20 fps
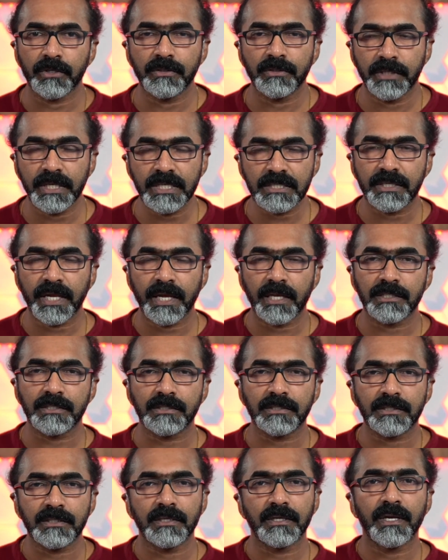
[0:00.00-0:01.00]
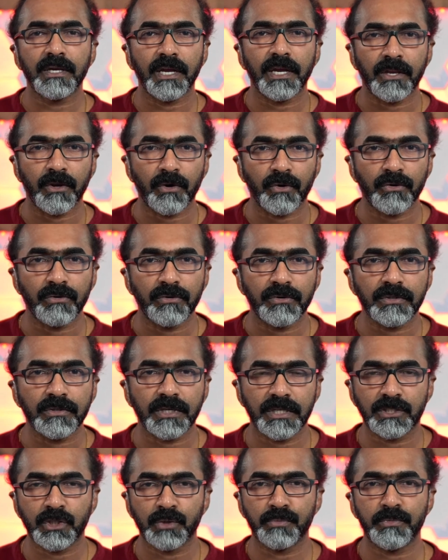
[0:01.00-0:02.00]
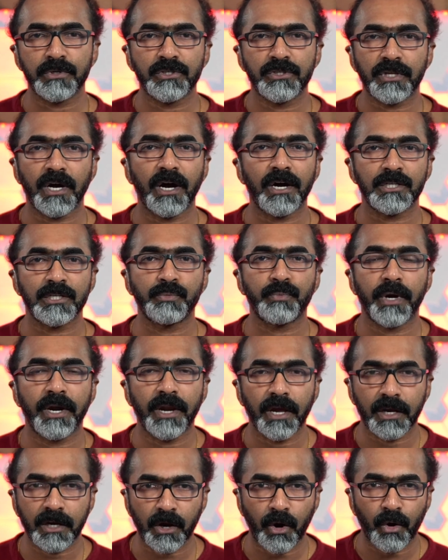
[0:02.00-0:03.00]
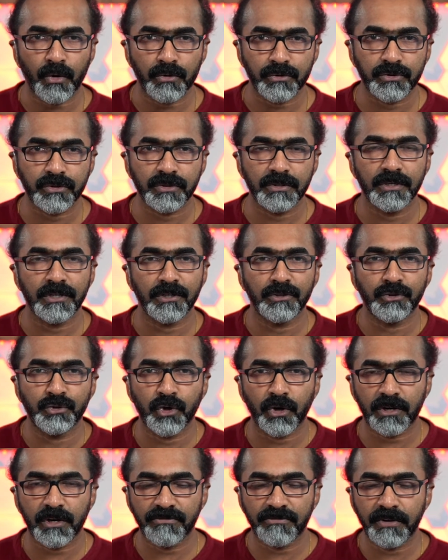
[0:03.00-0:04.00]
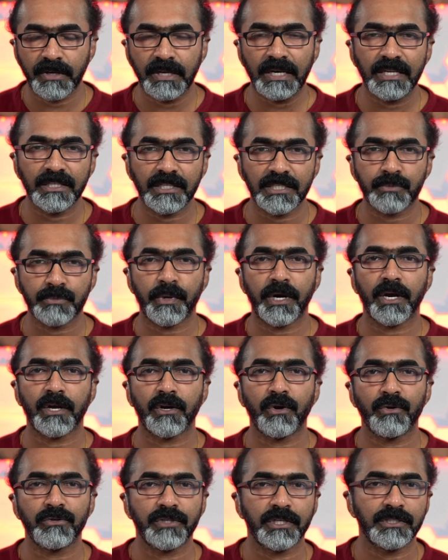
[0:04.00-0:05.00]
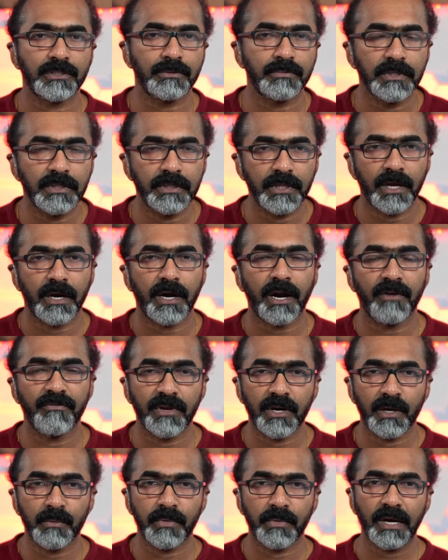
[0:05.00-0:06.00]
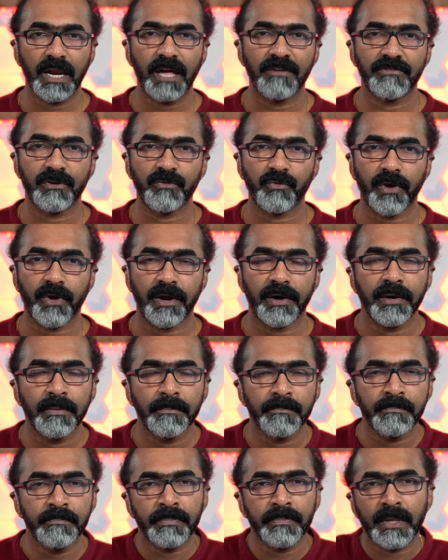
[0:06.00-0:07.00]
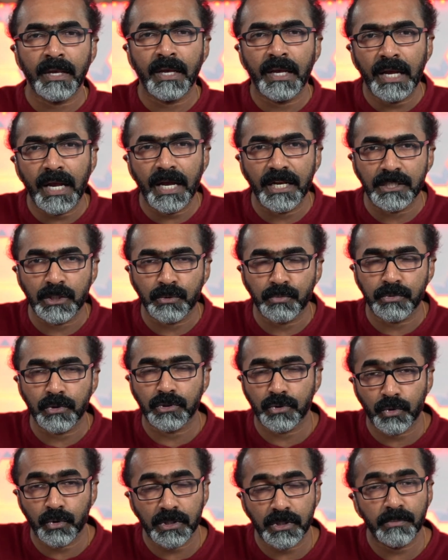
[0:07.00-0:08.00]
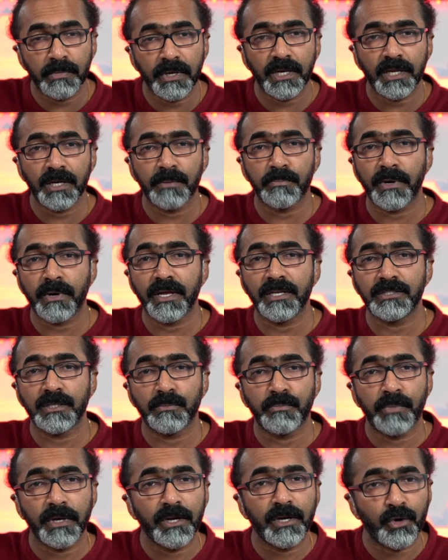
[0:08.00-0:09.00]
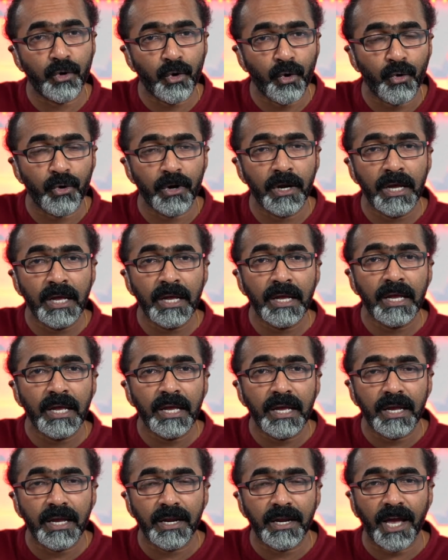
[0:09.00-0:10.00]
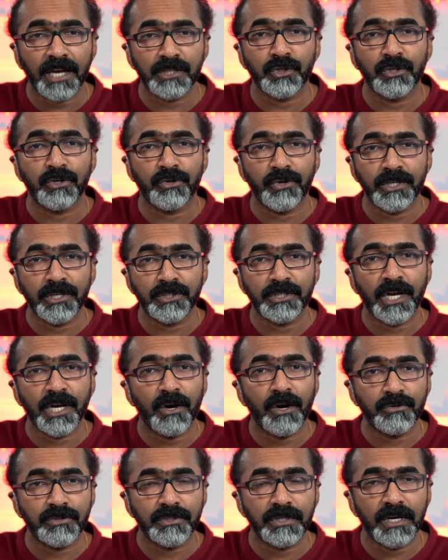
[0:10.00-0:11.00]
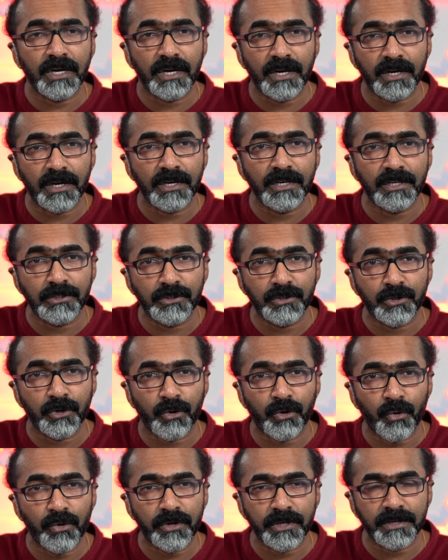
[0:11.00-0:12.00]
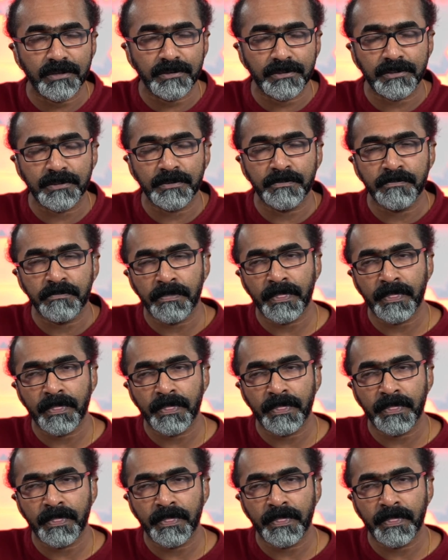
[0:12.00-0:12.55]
These days, customers are spread across. Geographically, they spread across. They are available everywhere, and social media plays a bigger role in actually reaching out to your audience.